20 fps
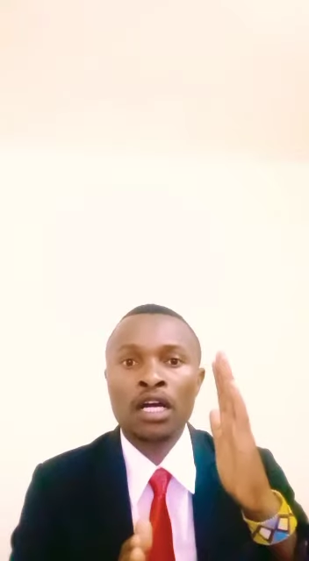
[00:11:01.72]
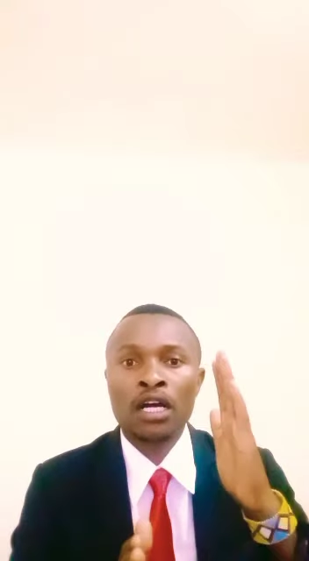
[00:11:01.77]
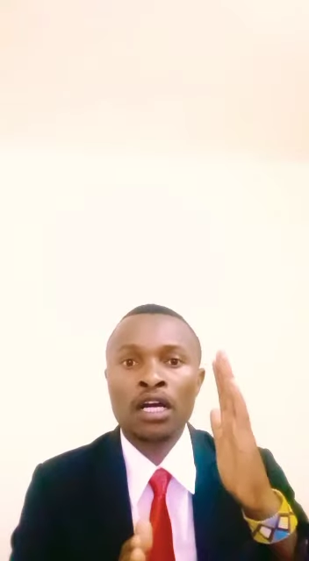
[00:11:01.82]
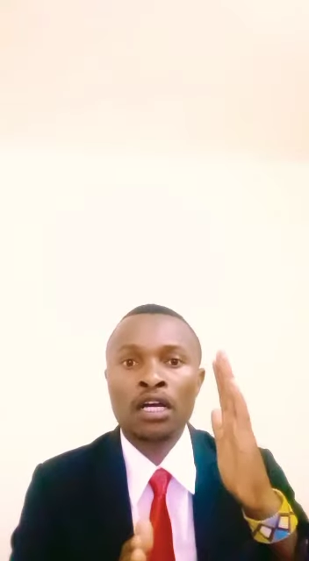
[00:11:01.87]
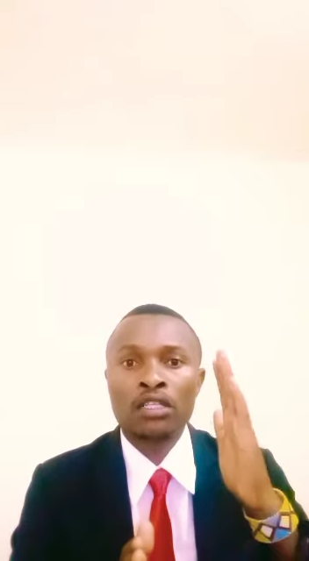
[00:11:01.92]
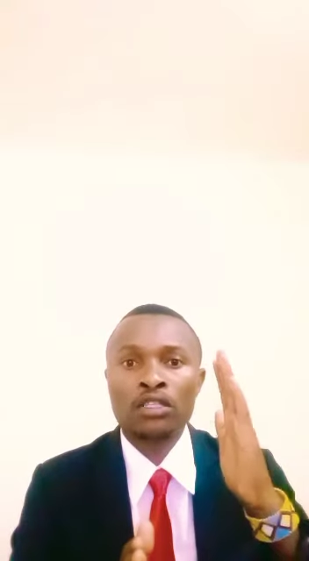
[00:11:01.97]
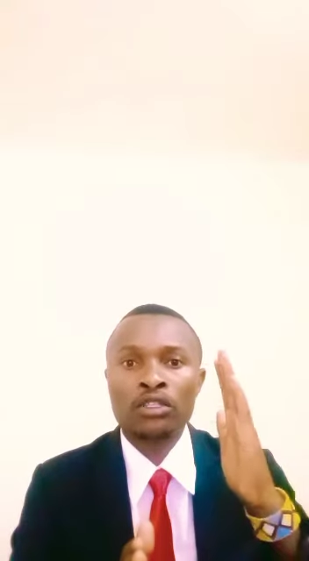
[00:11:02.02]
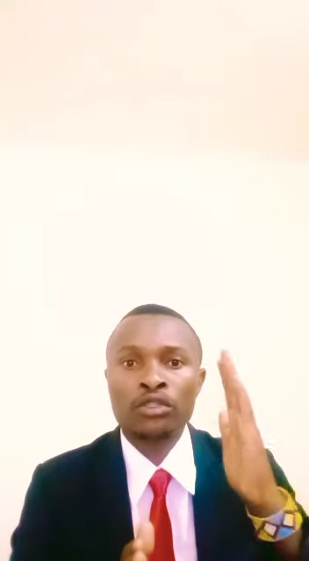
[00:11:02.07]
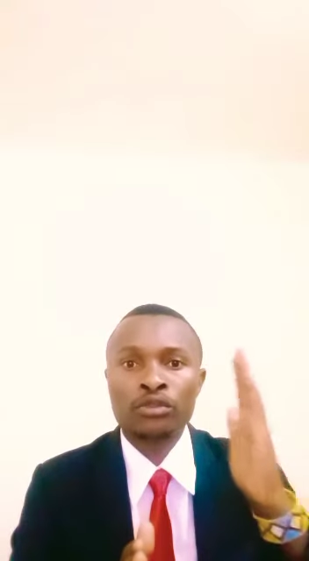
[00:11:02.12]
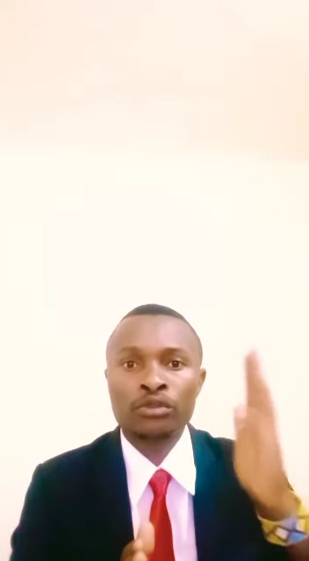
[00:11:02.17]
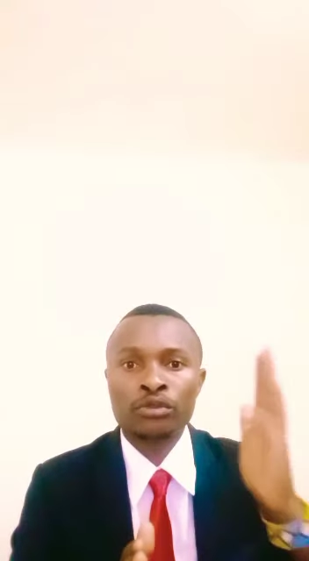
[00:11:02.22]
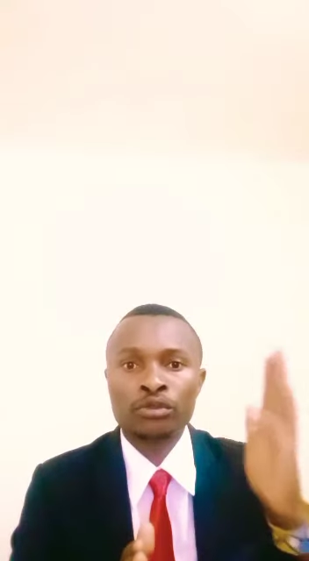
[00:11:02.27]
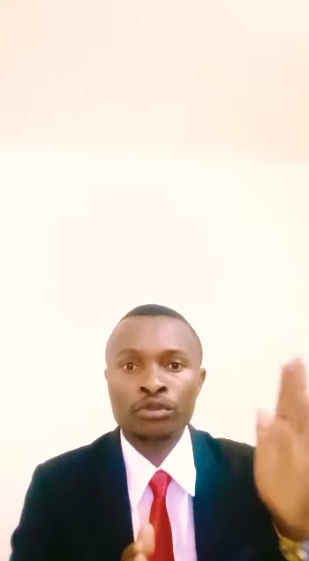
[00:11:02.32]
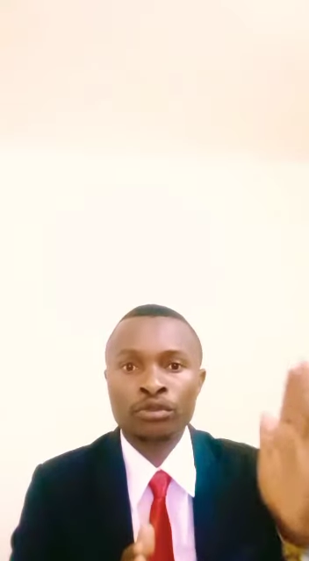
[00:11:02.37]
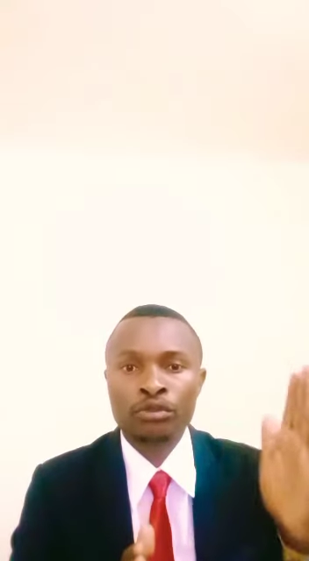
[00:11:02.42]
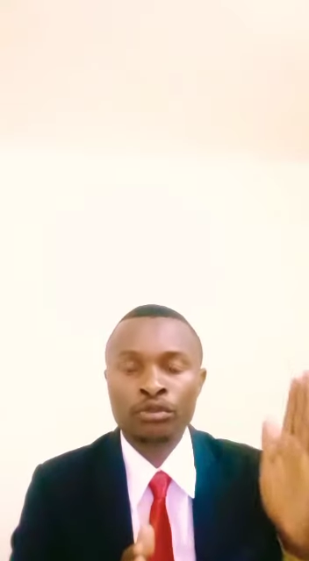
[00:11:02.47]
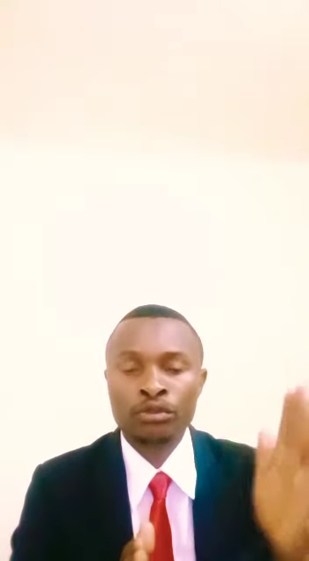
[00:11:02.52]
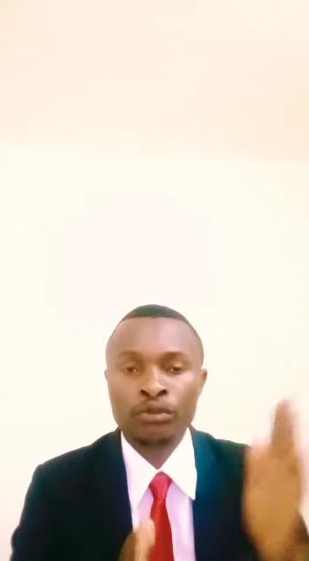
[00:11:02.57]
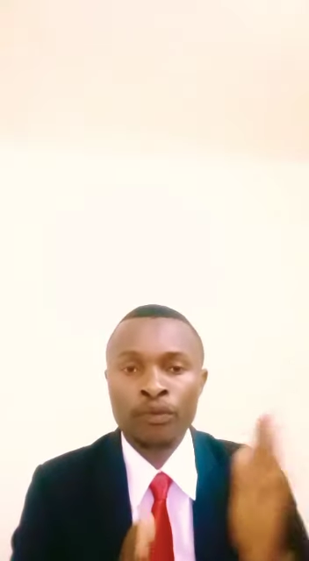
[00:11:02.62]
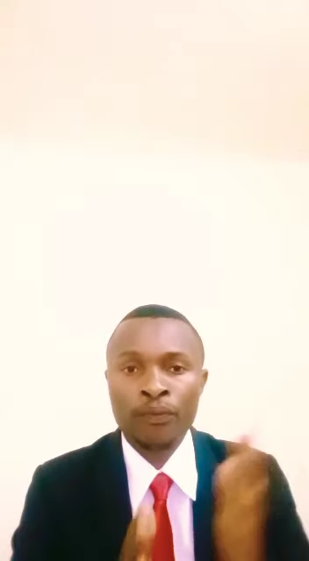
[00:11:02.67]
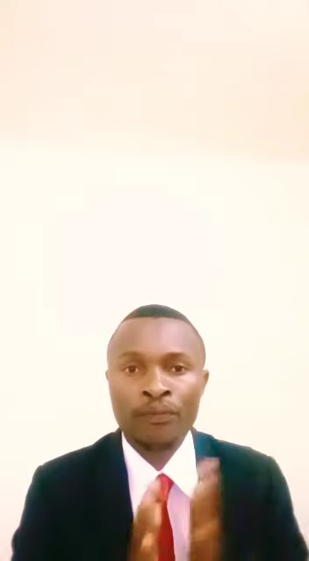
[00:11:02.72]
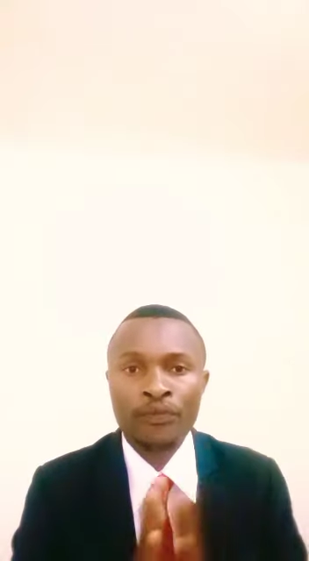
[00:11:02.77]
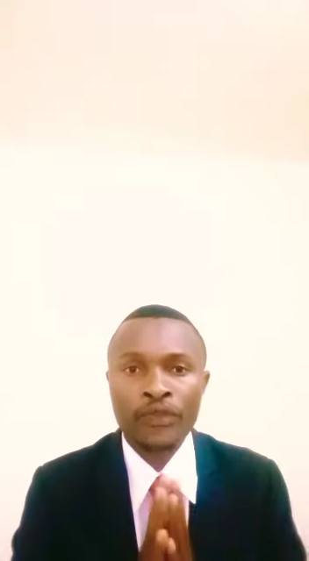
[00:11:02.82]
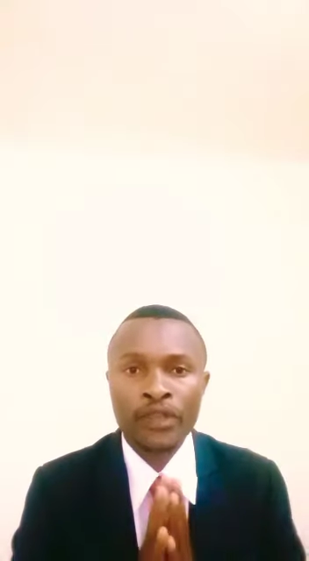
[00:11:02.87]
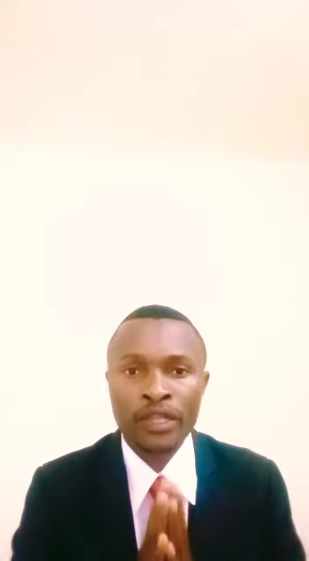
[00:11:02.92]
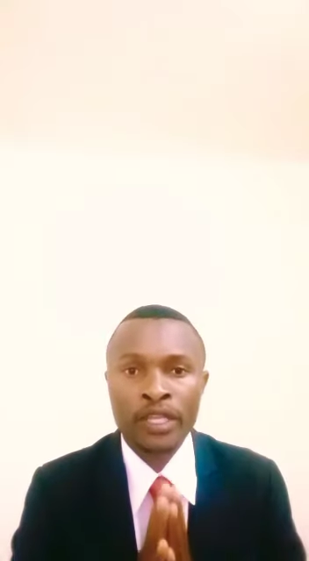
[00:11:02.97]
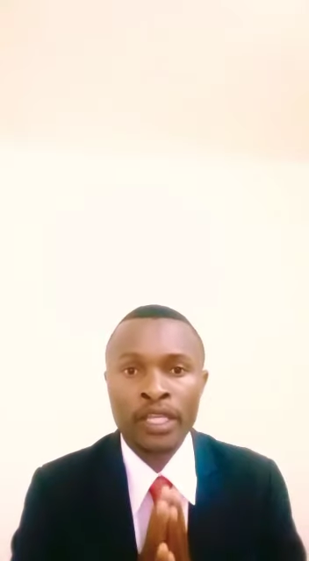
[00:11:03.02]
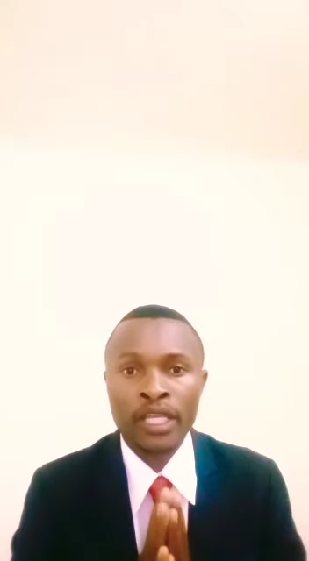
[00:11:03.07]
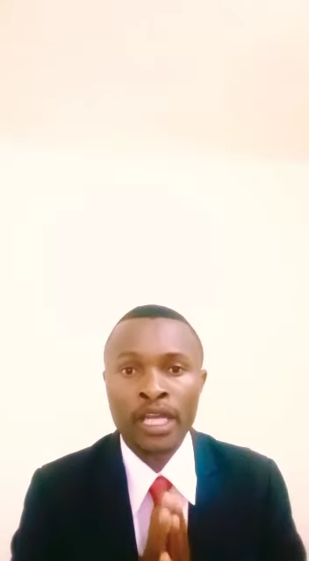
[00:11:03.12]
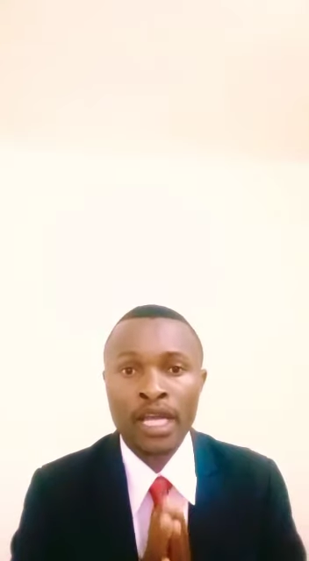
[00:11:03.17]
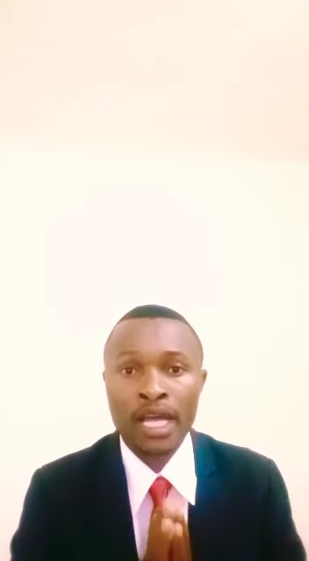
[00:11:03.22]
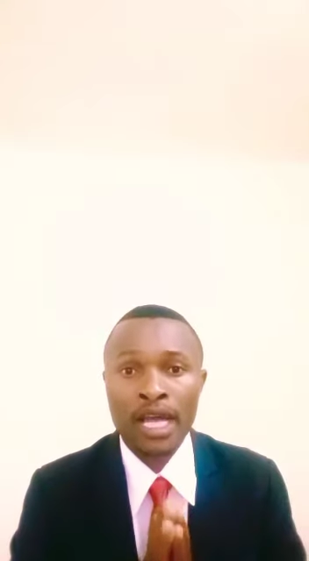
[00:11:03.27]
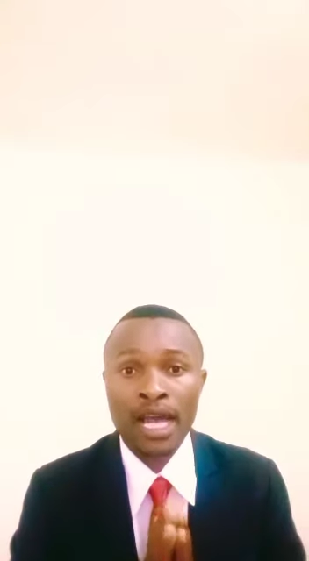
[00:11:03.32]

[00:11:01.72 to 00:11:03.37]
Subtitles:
to the